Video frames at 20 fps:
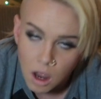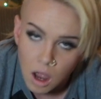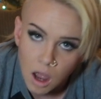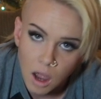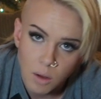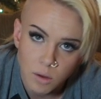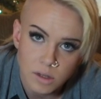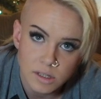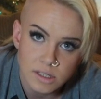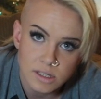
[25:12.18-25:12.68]

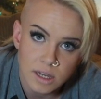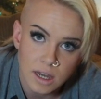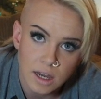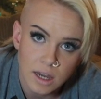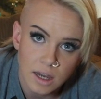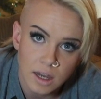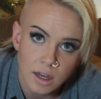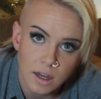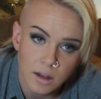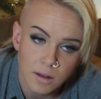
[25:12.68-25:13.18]
I would
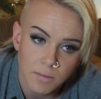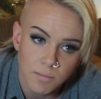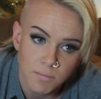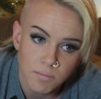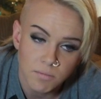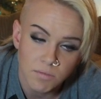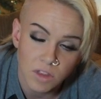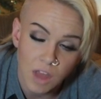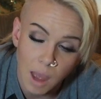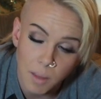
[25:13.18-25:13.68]
say,
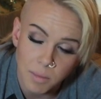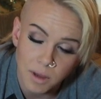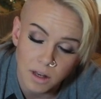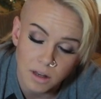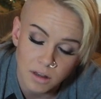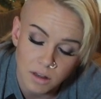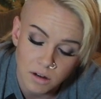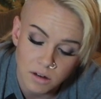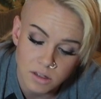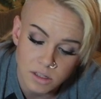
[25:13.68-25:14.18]
I
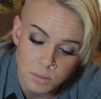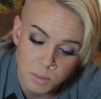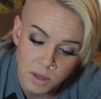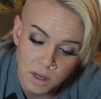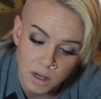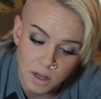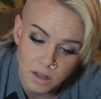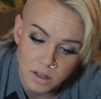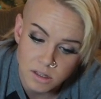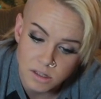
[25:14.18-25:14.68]
mean, there's
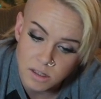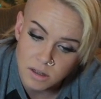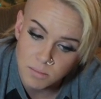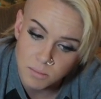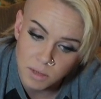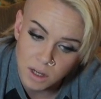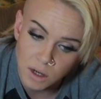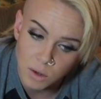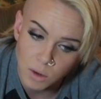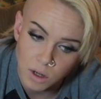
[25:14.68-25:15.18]
been some
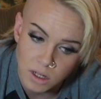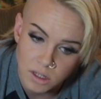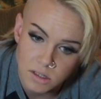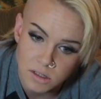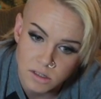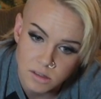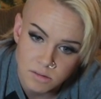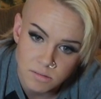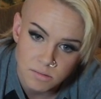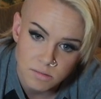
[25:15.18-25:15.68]
big
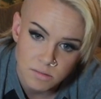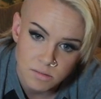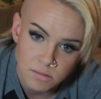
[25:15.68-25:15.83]
ones.